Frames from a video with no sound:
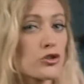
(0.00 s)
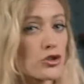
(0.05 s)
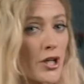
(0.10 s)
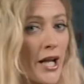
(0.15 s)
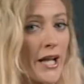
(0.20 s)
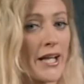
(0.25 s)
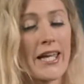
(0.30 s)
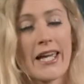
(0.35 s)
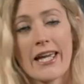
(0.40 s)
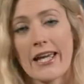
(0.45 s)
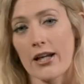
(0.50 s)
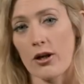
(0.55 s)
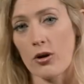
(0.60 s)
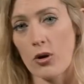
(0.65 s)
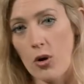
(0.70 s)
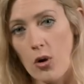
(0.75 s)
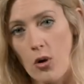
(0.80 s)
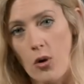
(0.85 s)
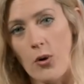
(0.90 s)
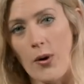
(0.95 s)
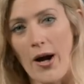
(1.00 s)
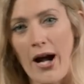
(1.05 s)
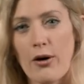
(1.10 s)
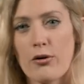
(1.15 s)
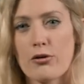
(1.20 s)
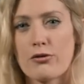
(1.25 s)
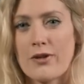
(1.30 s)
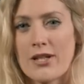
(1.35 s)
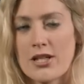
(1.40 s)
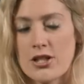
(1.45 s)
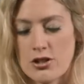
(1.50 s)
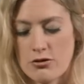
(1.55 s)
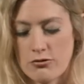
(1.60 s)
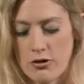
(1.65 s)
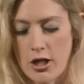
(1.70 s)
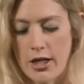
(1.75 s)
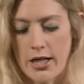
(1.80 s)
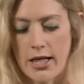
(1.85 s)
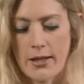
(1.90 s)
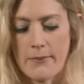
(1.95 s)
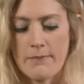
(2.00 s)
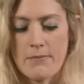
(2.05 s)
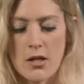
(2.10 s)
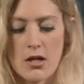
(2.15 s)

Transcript: trekking or out adventure riding.